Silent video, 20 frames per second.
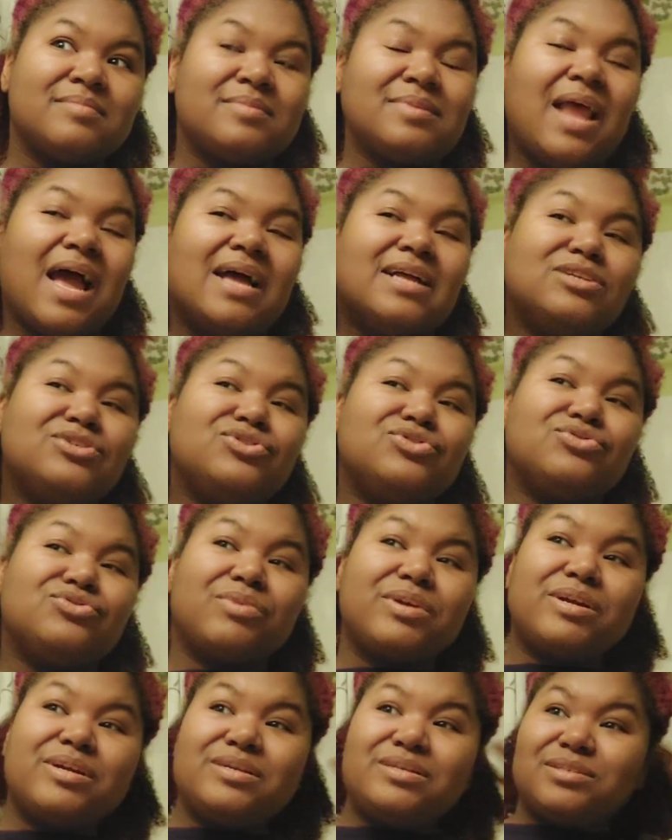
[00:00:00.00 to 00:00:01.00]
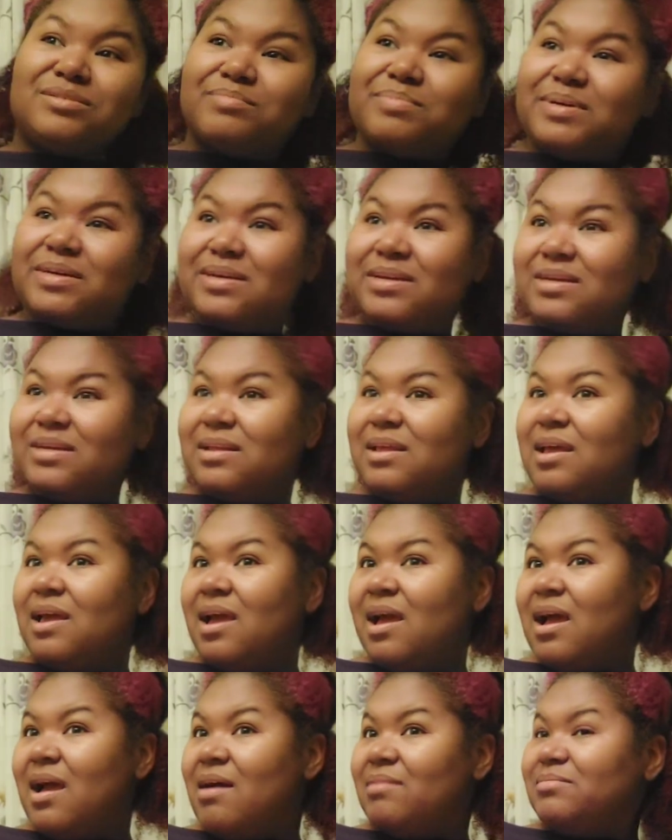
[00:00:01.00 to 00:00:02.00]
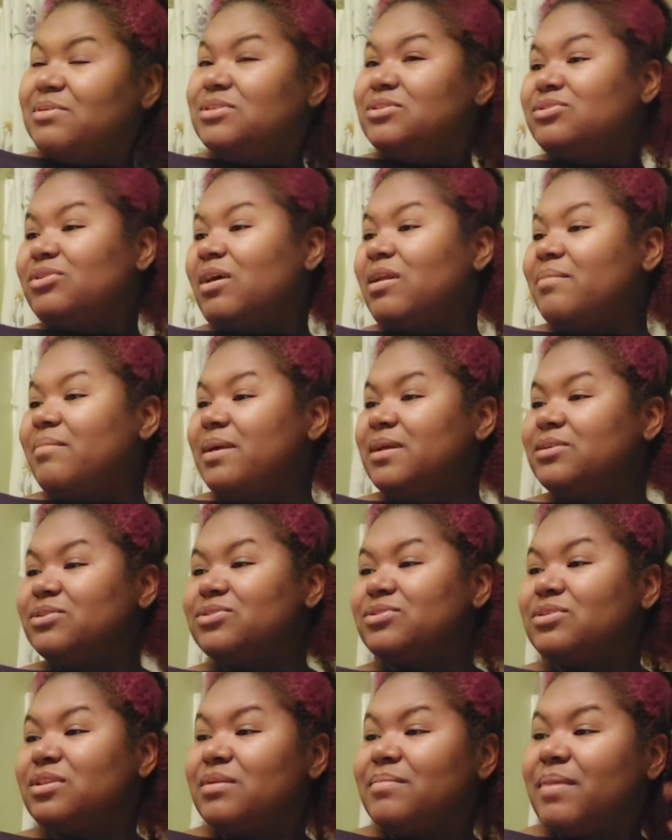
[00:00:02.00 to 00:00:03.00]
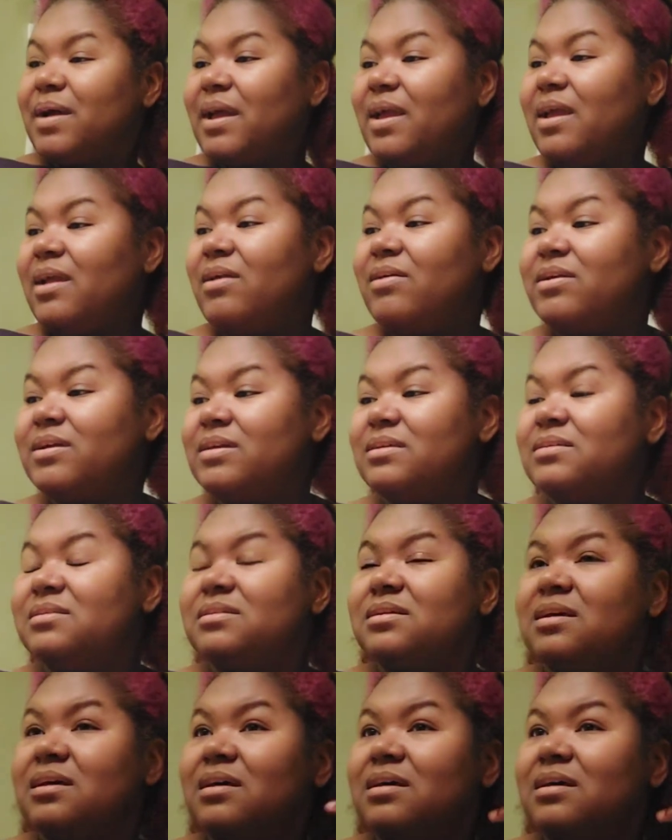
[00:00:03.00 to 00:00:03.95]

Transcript: not drenched, but I'm just trying to make sure that my hair is